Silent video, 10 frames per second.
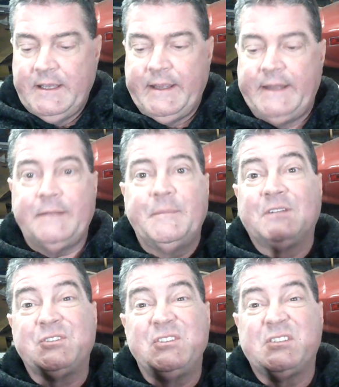and it
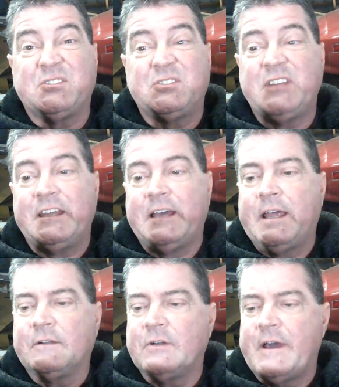melted this instead. I
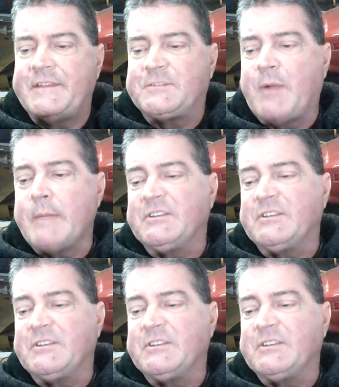don't know if it's probably